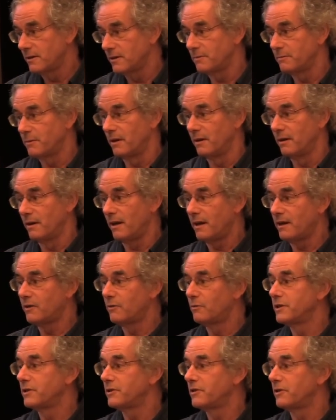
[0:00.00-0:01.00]
There's been a lot
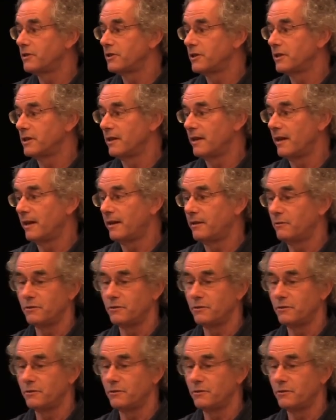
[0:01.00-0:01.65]
of research into that.